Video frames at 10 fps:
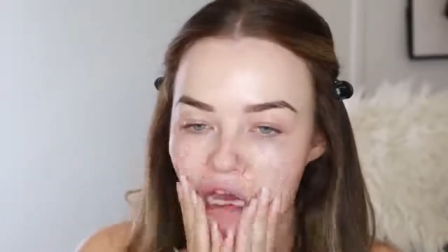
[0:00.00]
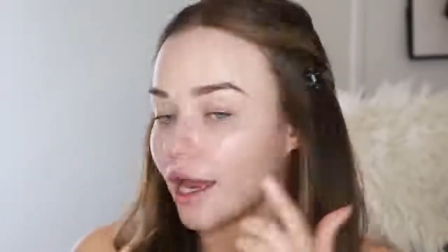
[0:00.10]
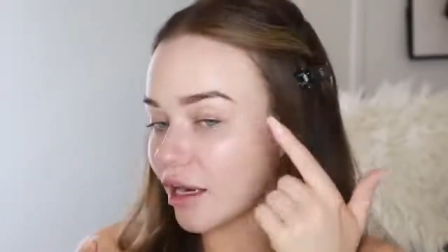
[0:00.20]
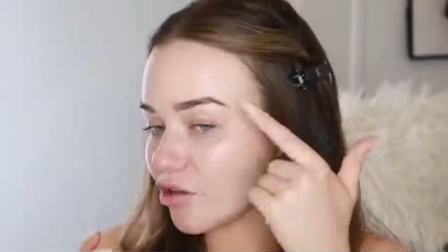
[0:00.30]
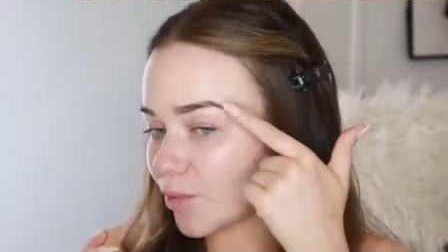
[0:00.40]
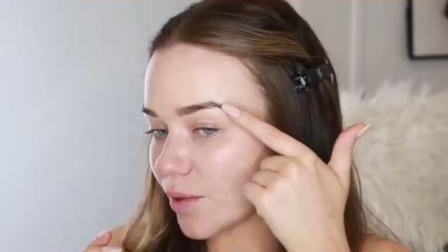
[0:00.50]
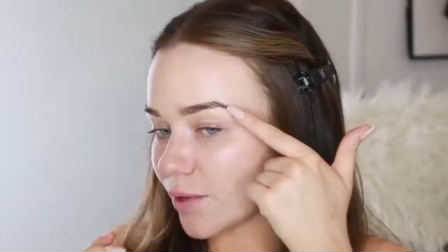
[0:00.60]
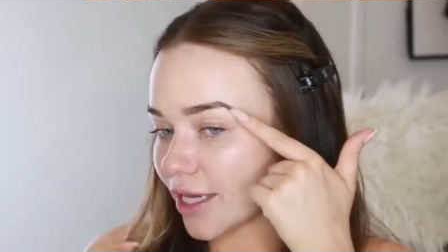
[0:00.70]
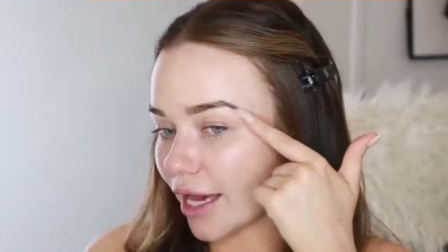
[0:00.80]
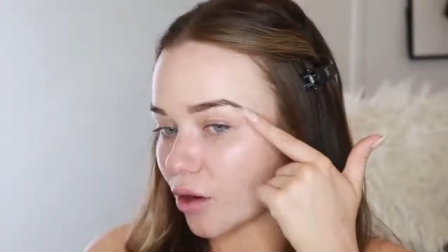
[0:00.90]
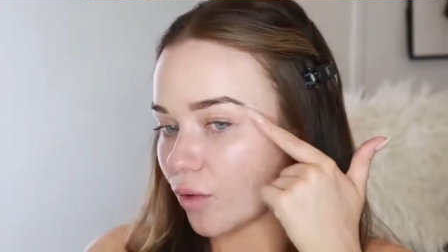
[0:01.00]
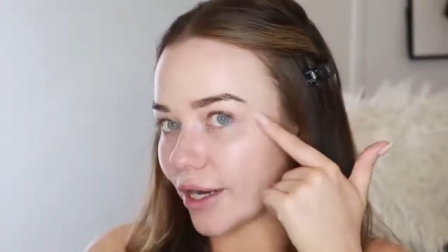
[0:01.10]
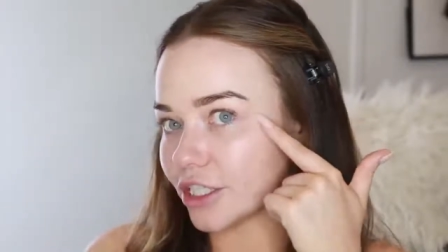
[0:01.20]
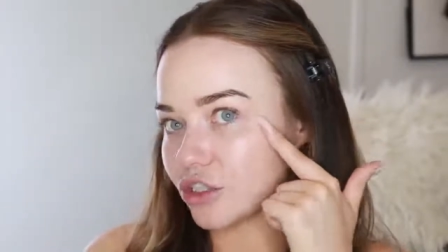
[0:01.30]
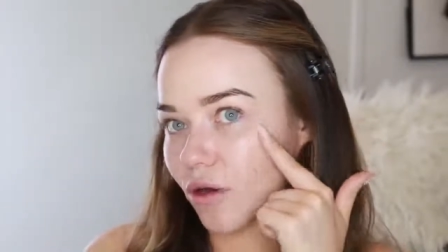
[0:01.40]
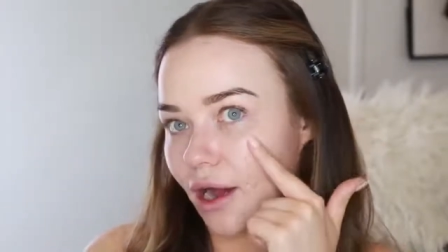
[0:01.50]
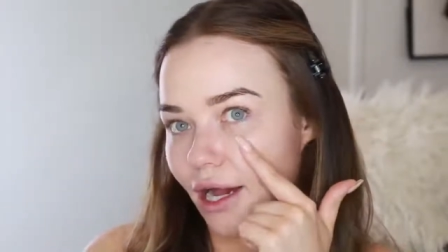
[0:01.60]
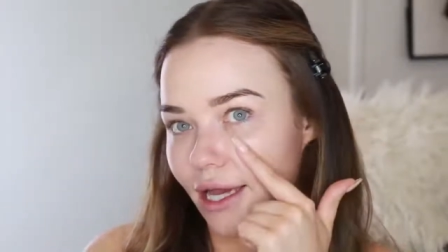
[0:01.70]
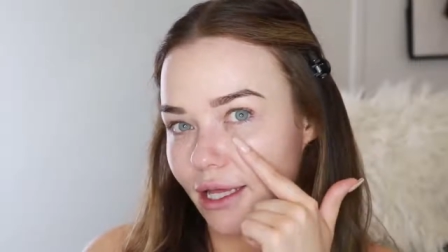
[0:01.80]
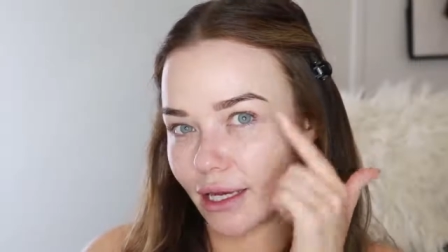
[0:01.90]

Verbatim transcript: A lot of people get quite dry